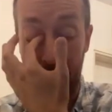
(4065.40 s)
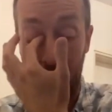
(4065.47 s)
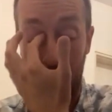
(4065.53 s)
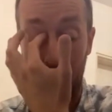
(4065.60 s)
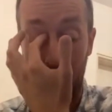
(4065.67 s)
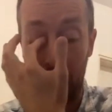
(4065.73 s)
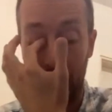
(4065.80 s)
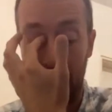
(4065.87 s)

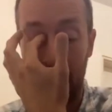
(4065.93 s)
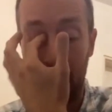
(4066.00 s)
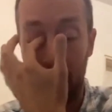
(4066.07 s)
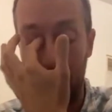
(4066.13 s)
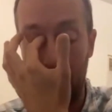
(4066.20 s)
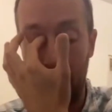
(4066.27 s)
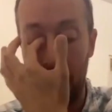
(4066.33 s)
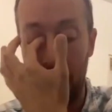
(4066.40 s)
terrible
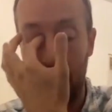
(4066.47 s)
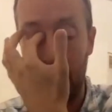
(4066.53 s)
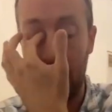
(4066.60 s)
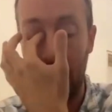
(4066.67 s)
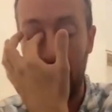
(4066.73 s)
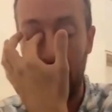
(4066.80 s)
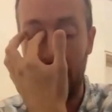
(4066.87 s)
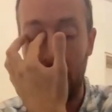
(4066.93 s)
things with their
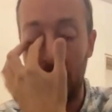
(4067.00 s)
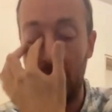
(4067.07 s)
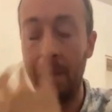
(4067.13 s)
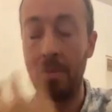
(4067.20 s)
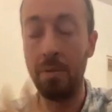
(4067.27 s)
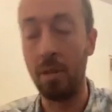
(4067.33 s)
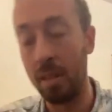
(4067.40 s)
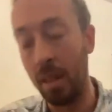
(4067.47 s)
militaries or
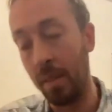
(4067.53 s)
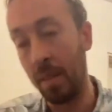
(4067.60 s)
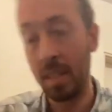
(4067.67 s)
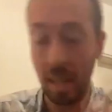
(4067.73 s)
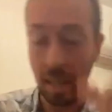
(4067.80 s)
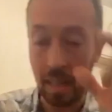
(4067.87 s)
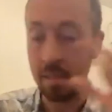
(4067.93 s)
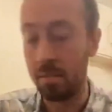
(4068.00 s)
whatever, and then
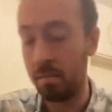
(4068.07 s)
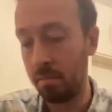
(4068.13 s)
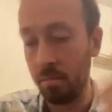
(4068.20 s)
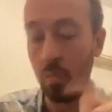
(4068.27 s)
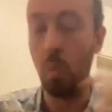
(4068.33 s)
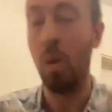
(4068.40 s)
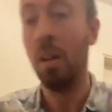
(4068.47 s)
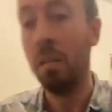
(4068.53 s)
they take
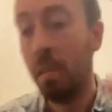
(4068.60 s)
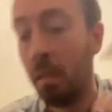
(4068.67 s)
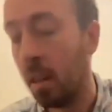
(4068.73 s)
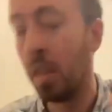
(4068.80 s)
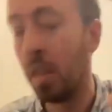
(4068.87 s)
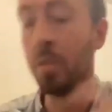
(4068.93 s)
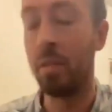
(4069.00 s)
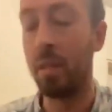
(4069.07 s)
one or
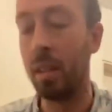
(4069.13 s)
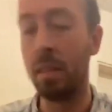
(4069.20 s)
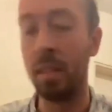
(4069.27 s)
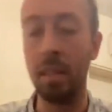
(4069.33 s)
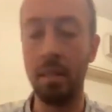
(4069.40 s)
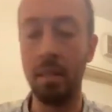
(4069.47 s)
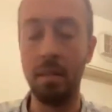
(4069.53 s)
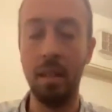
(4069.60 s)
another thing
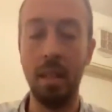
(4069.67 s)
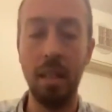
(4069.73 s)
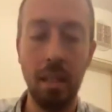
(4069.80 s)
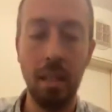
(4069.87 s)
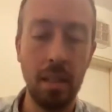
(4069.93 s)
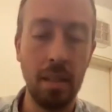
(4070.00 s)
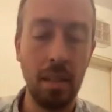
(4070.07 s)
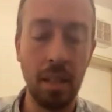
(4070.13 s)
that
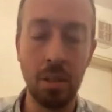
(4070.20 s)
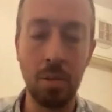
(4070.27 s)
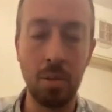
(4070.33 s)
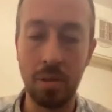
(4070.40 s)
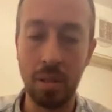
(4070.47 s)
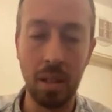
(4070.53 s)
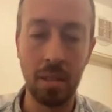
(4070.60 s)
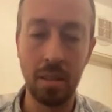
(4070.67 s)

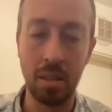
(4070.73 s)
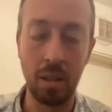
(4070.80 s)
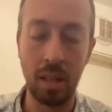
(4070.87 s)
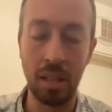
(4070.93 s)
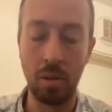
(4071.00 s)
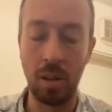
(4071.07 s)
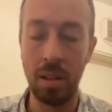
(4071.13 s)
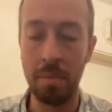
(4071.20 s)
Israel does
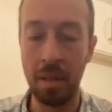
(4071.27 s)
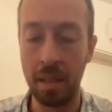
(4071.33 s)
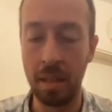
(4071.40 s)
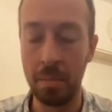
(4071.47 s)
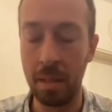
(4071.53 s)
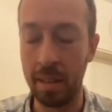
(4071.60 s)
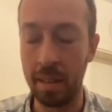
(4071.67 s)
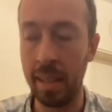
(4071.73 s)
and try to make
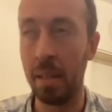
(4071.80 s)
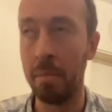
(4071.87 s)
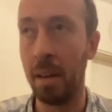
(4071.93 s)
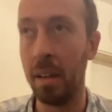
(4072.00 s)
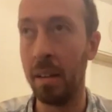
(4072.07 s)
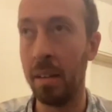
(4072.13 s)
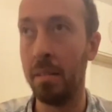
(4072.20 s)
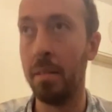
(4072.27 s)
a big thing
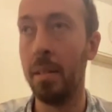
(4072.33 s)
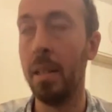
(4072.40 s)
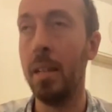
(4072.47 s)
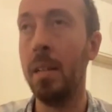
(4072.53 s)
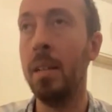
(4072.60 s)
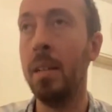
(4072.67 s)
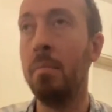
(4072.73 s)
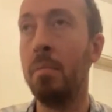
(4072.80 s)
about it.
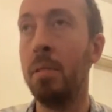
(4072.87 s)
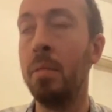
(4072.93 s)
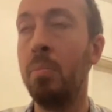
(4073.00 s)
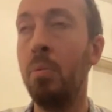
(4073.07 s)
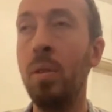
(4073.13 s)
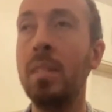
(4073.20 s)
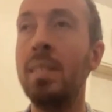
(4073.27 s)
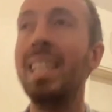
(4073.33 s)
But the
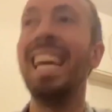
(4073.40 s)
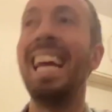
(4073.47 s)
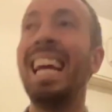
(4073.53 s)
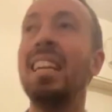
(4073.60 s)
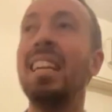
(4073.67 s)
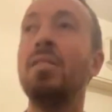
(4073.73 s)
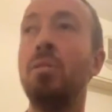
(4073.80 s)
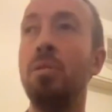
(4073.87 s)
point is, the
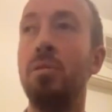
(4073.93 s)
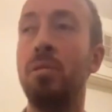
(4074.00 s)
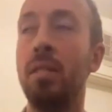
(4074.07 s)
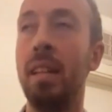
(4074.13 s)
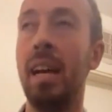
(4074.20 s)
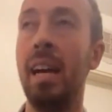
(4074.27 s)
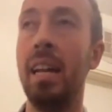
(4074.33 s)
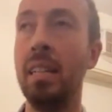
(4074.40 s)
answer
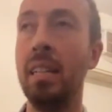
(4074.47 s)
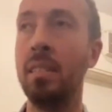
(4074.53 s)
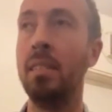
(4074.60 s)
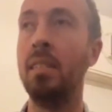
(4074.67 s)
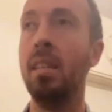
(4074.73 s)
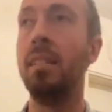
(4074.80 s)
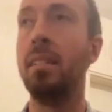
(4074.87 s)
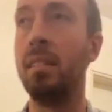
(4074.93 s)
to that
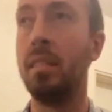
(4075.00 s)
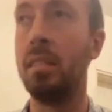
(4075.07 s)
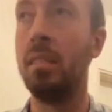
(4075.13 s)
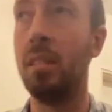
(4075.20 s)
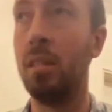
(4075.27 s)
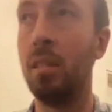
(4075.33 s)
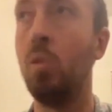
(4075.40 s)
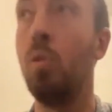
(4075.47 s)
is not
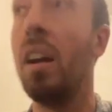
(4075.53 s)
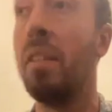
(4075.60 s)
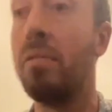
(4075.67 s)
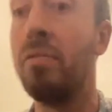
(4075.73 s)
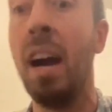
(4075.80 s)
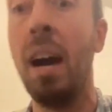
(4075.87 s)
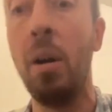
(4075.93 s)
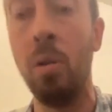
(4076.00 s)
to
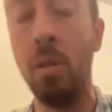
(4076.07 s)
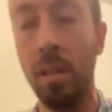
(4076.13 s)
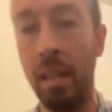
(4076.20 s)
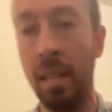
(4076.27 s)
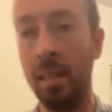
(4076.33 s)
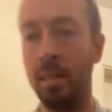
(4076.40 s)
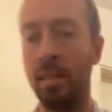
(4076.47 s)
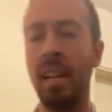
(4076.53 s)
cry
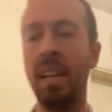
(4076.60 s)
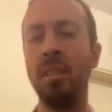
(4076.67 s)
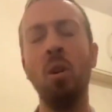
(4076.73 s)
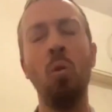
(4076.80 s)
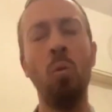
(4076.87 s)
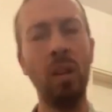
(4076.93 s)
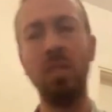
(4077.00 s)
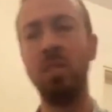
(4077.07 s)
foul and say,
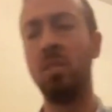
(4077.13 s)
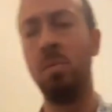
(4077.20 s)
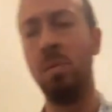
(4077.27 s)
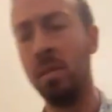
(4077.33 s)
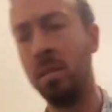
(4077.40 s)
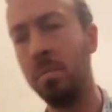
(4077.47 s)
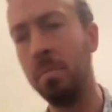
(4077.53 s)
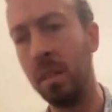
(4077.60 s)
no, we just
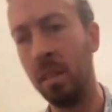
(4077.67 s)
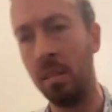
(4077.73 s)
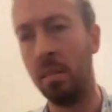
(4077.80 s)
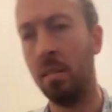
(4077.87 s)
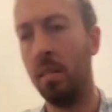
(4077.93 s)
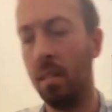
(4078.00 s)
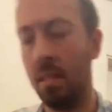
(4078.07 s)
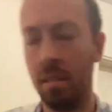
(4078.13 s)
want to
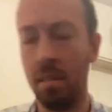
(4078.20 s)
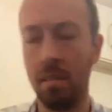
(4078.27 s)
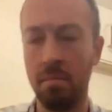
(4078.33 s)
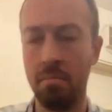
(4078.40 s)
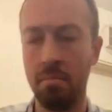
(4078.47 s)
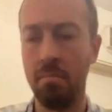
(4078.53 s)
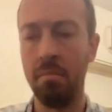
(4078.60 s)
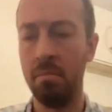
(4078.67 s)
be
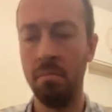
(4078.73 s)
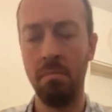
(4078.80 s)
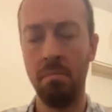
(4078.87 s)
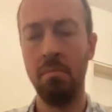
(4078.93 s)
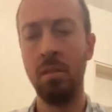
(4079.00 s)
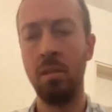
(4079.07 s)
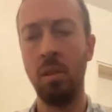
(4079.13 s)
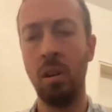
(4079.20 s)

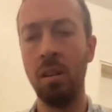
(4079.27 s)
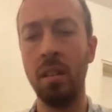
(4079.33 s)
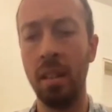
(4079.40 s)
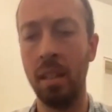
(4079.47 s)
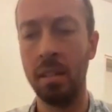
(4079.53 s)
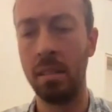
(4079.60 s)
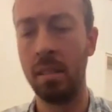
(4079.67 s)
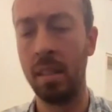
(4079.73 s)

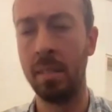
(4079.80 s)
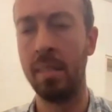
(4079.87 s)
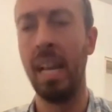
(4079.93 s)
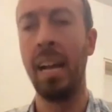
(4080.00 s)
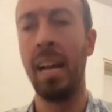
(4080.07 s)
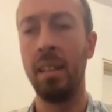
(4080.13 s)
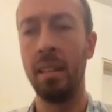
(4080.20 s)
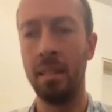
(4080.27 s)
regarded as
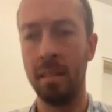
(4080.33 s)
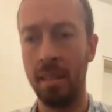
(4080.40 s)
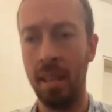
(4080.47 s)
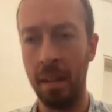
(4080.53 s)
exactly the